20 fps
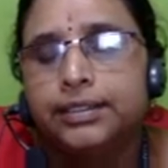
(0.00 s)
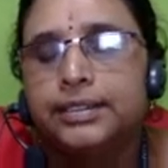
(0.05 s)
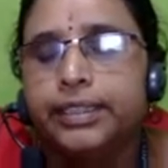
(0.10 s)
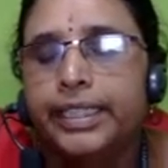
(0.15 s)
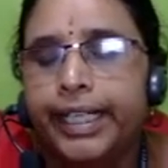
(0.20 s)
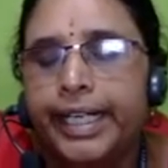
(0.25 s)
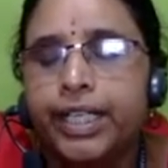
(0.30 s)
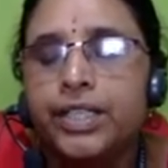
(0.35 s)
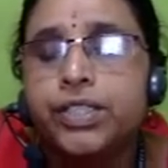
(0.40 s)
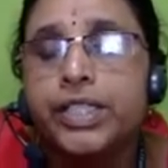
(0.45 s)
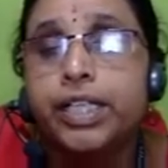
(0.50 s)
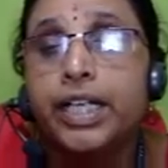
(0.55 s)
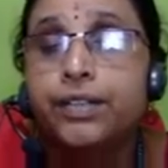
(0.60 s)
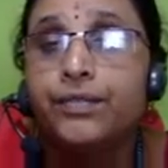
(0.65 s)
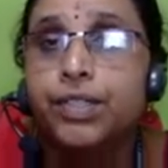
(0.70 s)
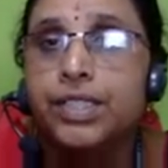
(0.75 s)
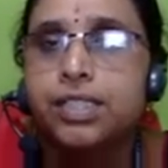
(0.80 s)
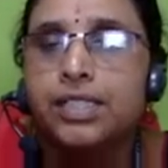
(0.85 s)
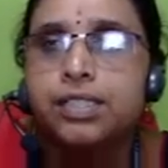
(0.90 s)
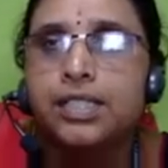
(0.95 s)
energy
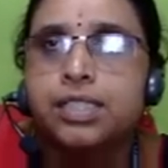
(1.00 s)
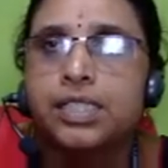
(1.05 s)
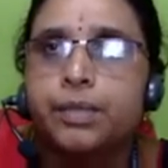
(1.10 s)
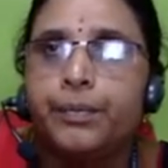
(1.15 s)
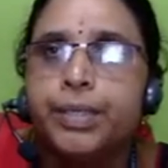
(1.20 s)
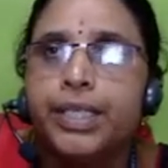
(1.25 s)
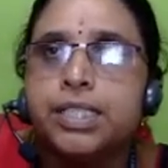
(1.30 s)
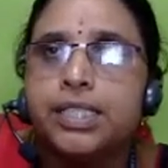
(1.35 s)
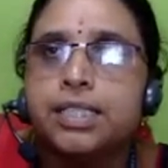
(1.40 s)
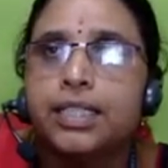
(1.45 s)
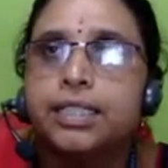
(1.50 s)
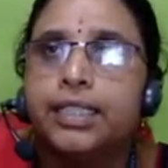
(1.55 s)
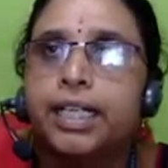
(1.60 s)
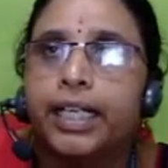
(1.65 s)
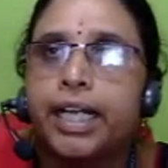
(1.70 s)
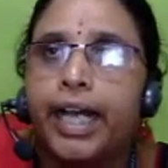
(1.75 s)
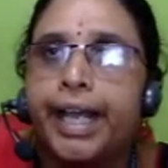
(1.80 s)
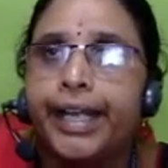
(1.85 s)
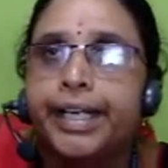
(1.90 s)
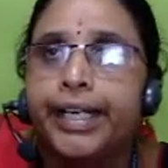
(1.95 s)
conversion system is the
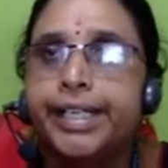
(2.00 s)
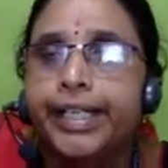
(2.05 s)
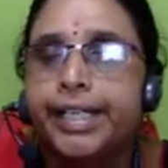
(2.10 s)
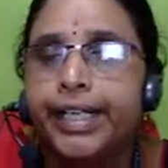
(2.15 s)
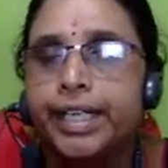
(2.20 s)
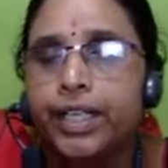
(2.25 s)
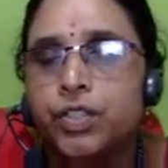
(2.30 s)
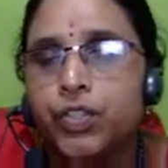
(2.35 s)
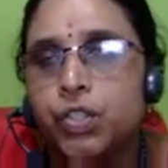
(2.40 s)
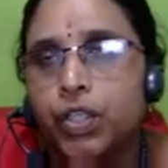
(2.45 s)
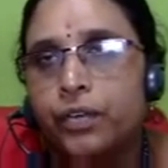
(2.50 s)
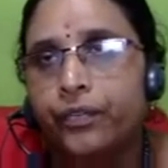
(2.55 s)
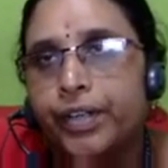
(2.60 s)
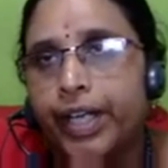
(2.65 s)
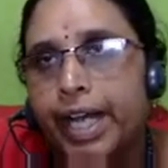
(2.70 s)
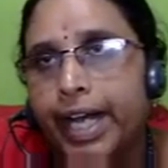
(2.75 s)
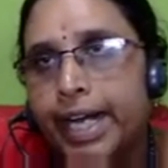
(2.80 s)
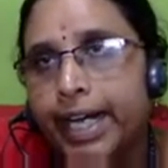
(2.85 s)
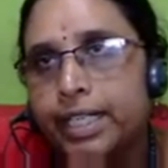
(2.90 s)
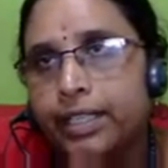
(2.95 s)
kinetic energy of
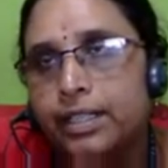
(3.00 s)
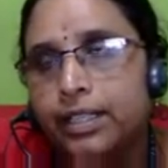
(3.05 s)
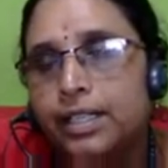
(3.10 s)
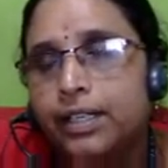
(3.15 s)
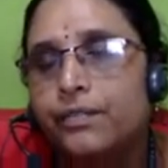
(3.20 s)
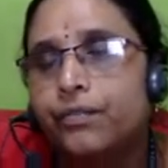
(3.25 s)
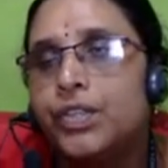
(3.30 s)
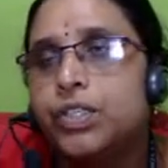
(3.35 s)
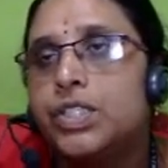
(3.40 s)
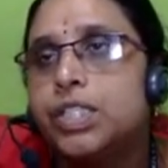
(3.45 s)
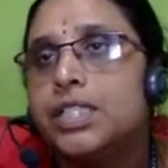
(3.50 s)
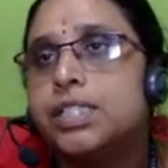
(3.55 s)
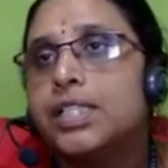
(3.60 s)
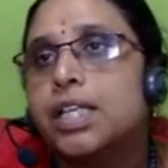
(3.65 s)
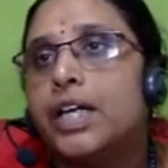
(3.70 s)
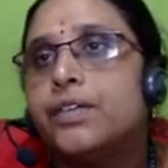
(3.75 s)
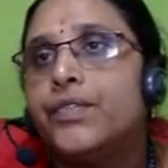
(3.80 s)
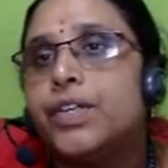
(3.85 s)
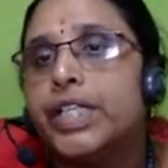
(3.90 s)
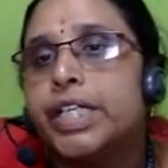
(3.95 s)
air, which is
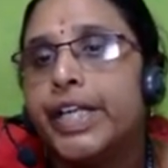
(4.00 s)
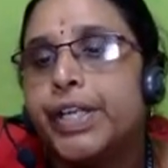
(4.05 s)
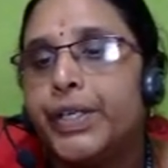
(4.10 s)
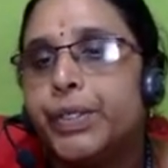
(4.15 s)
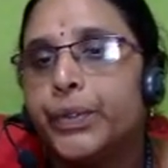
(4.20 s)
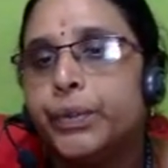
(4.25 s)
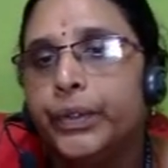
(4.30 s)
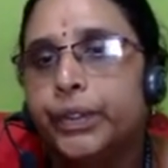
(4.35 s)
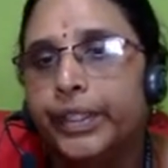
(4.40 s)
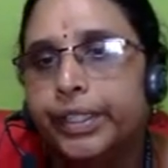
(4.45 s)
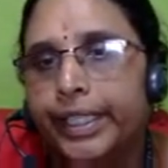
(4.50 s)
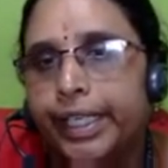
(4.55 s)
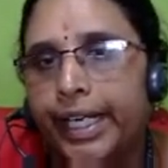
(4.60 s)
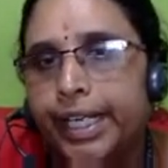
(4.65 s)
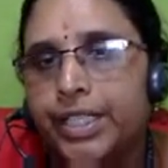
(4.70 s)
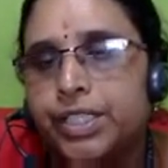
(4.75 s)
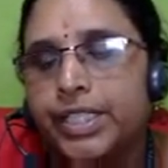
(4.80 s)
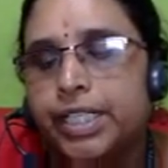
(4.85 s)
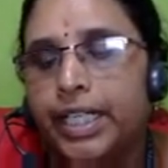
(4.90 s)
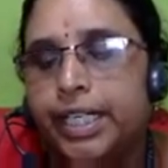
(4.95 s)
converted into
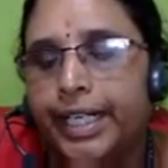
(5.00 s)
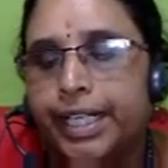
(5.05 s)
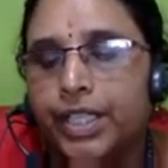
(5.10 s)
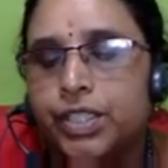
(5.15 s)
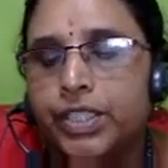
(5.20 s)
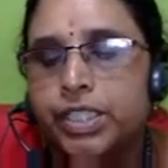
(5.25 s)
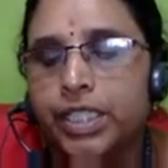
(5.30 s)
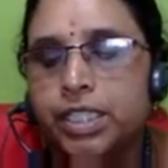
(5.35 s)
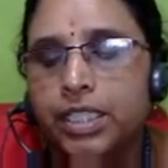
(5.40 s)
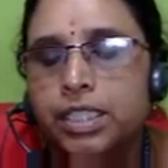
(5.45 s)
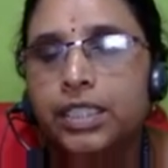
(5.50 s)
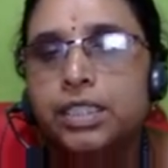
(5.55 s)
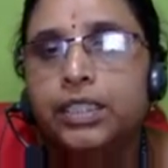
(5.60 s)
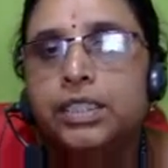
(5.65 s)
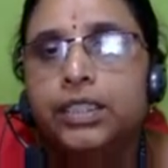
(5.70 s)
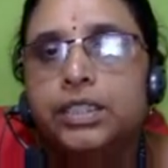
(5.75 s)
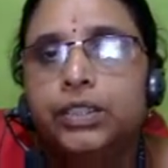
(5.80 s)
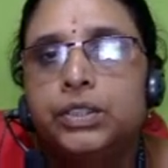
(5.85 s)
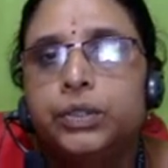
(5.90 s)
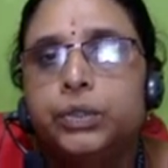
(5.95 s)
electrical energy.
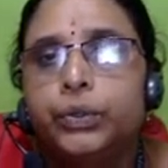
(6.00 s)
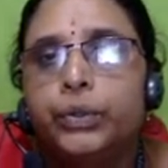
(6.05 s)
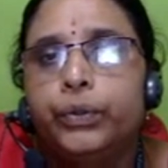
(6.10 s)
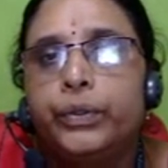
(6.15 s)
So